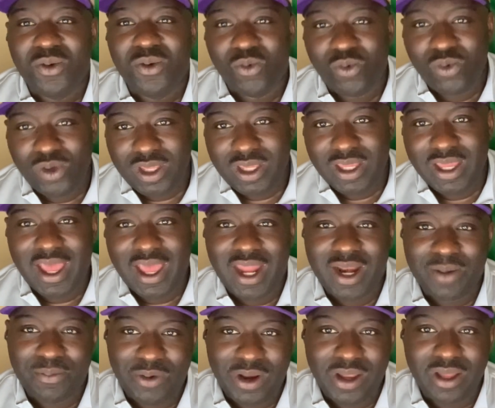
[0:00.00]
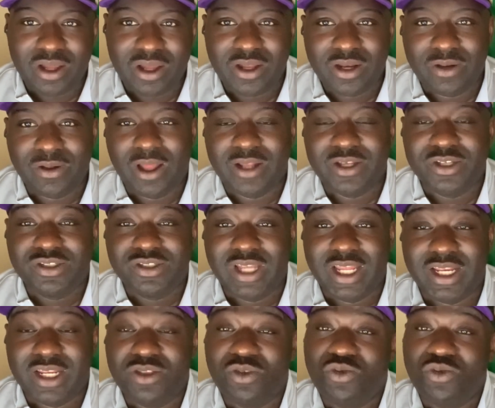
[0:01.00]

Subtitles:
We had a good understanding.